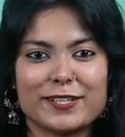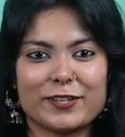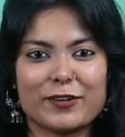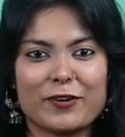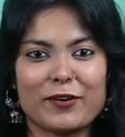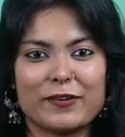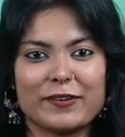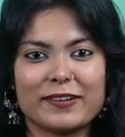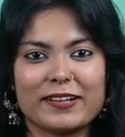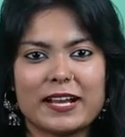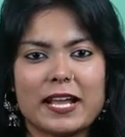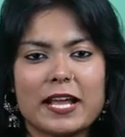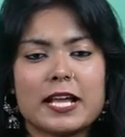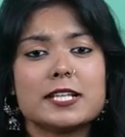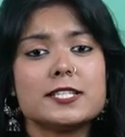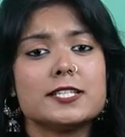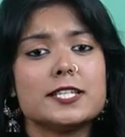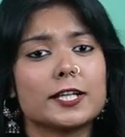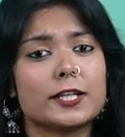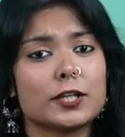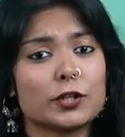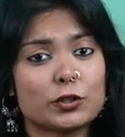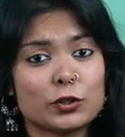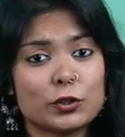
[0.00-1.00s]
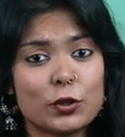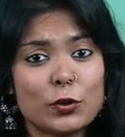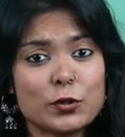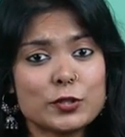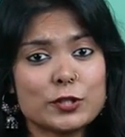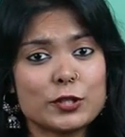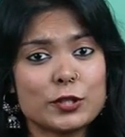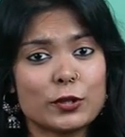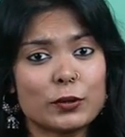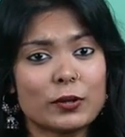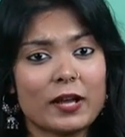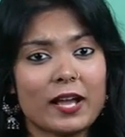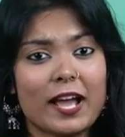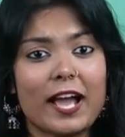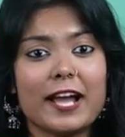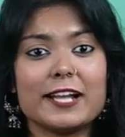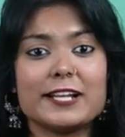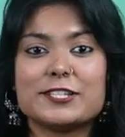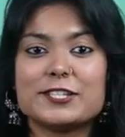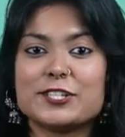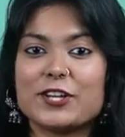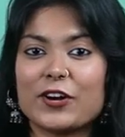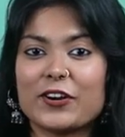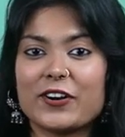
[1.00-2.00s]
decor. Take a close look
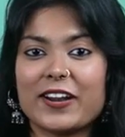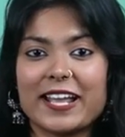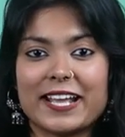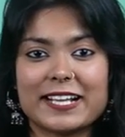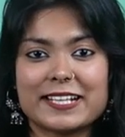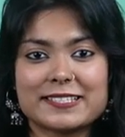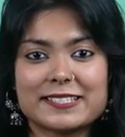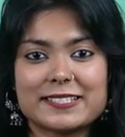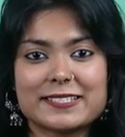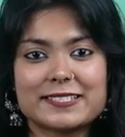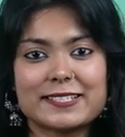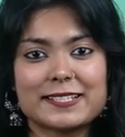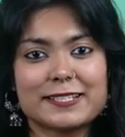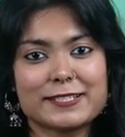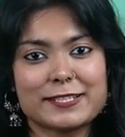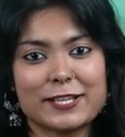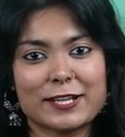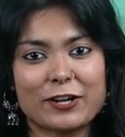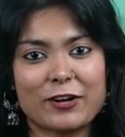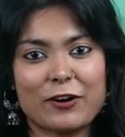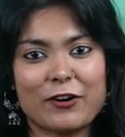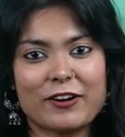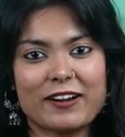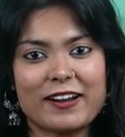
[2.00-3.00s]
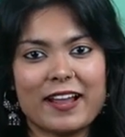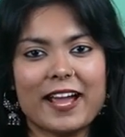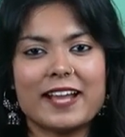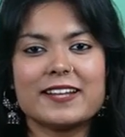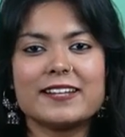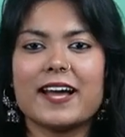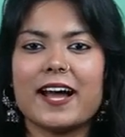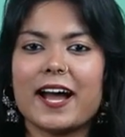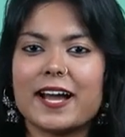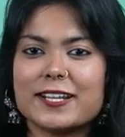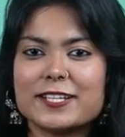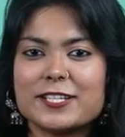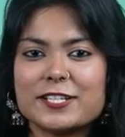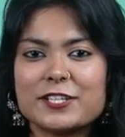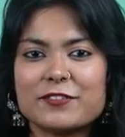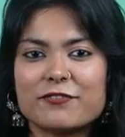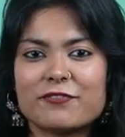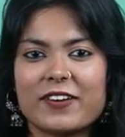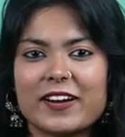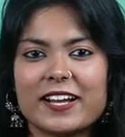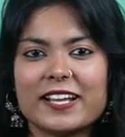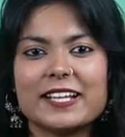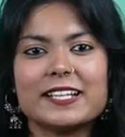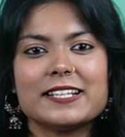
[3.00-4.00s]
at your existing decor and
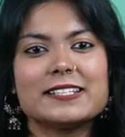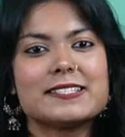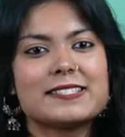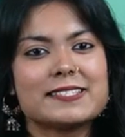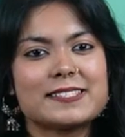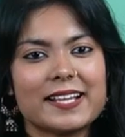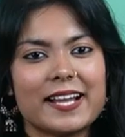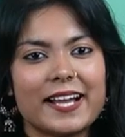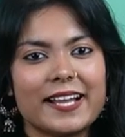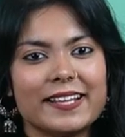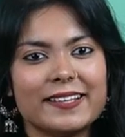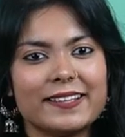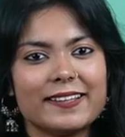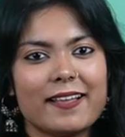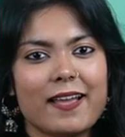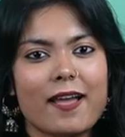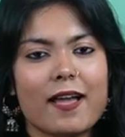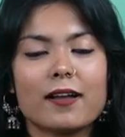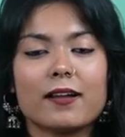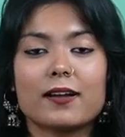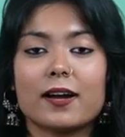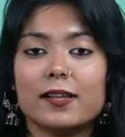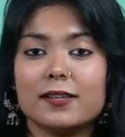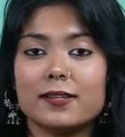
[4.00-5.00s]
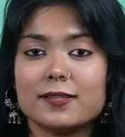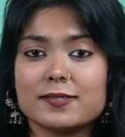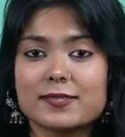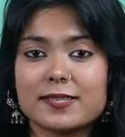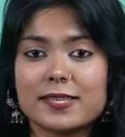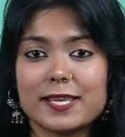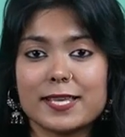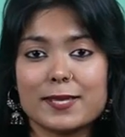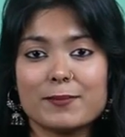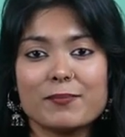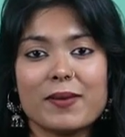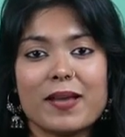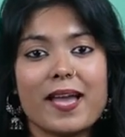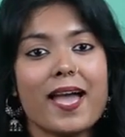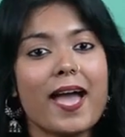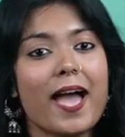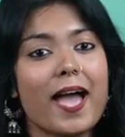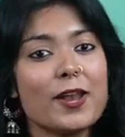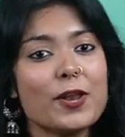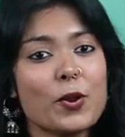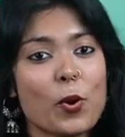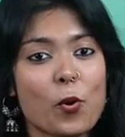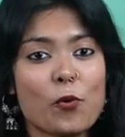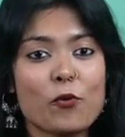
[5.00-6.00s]
identify its style, color scheme
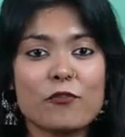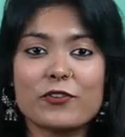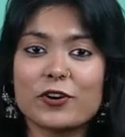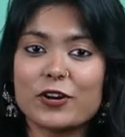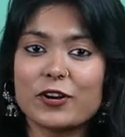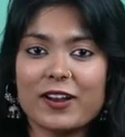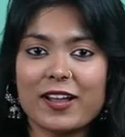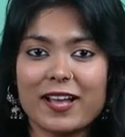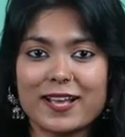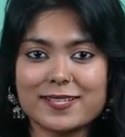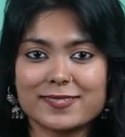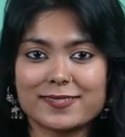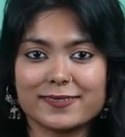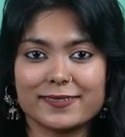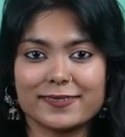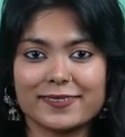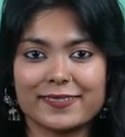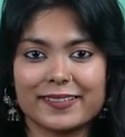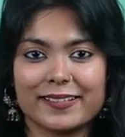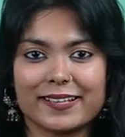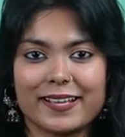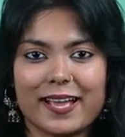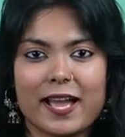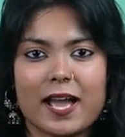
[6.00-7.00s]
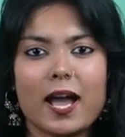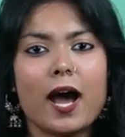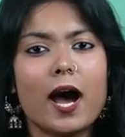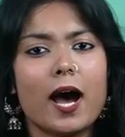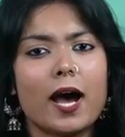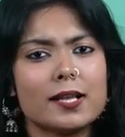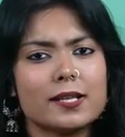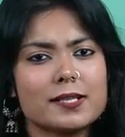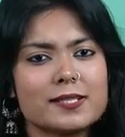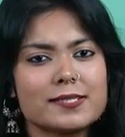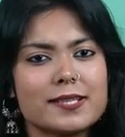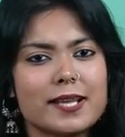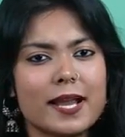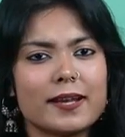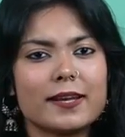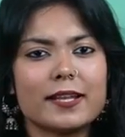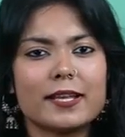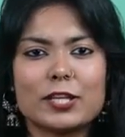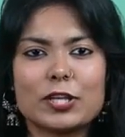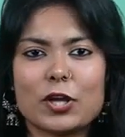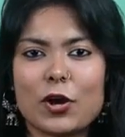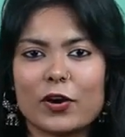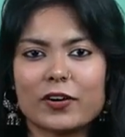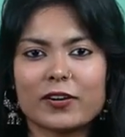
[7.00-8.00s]
and overall aesthetic.
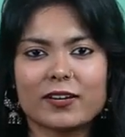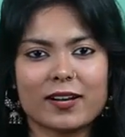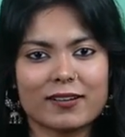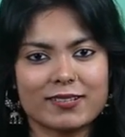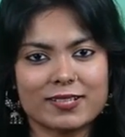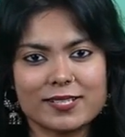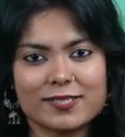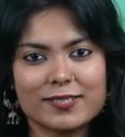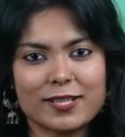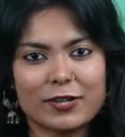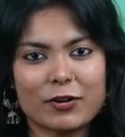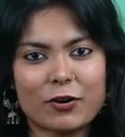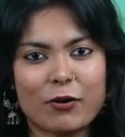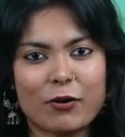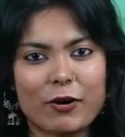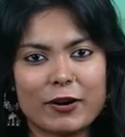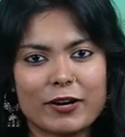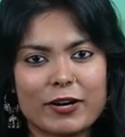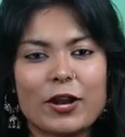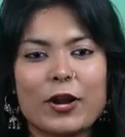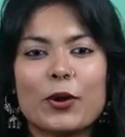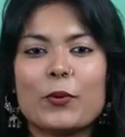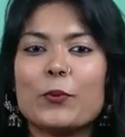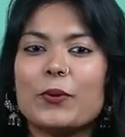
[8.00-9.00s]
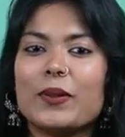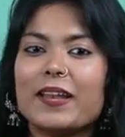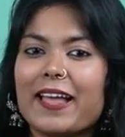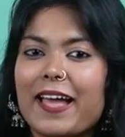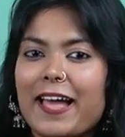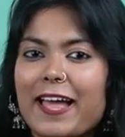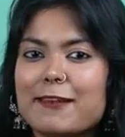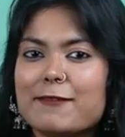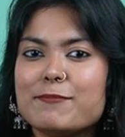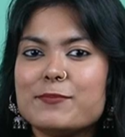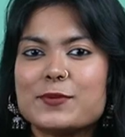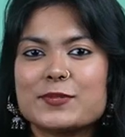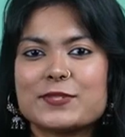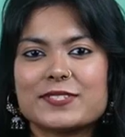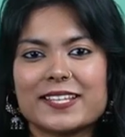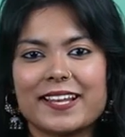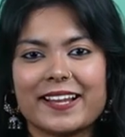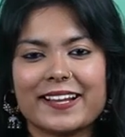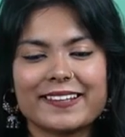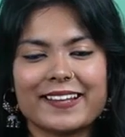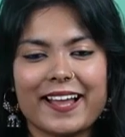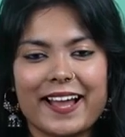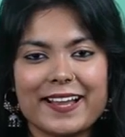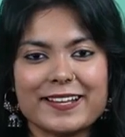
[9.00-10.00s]
Understanding your current decor will help you
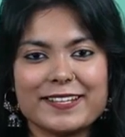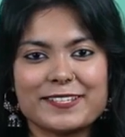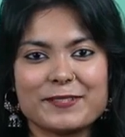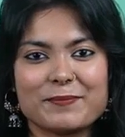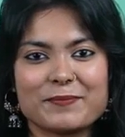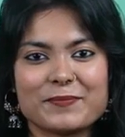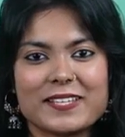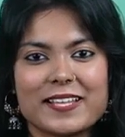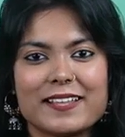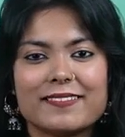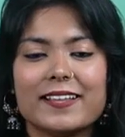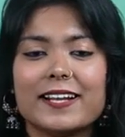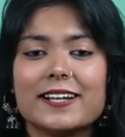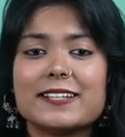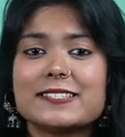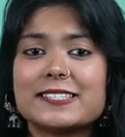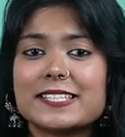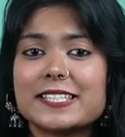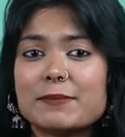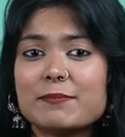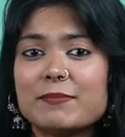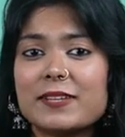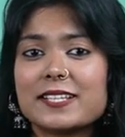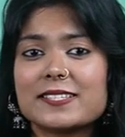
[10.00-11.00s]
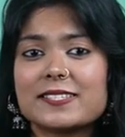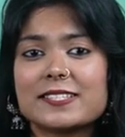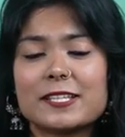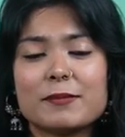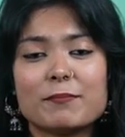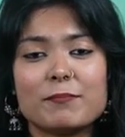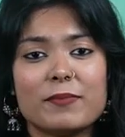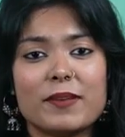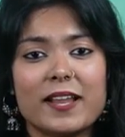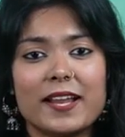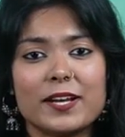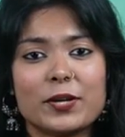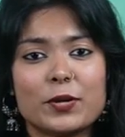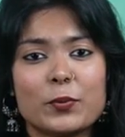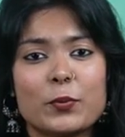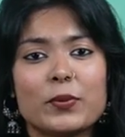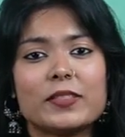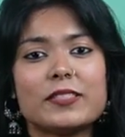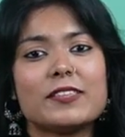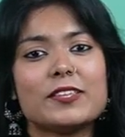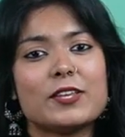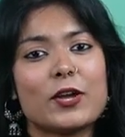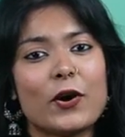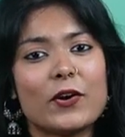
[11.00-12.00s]
select items that seamlessly blend with
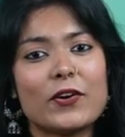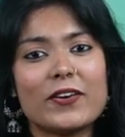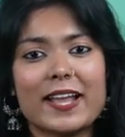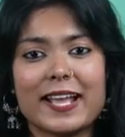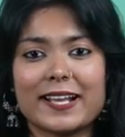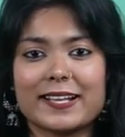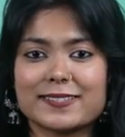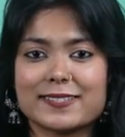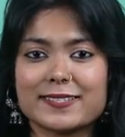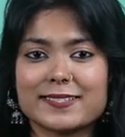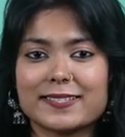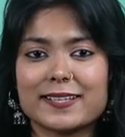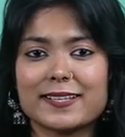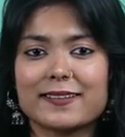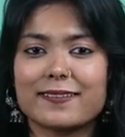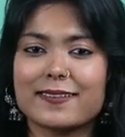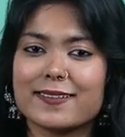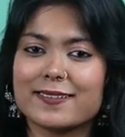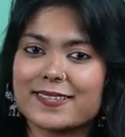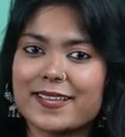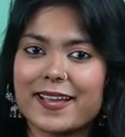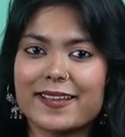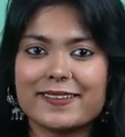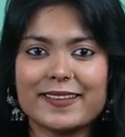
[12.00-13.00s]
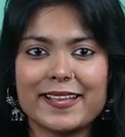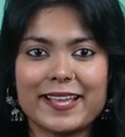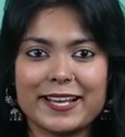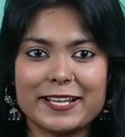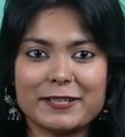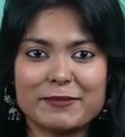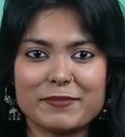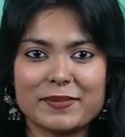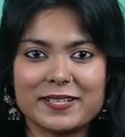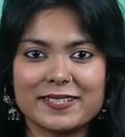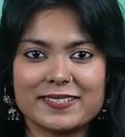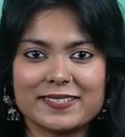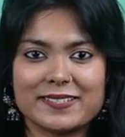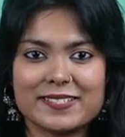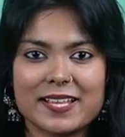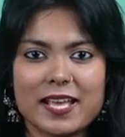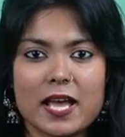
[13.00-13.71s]
your existing design elements.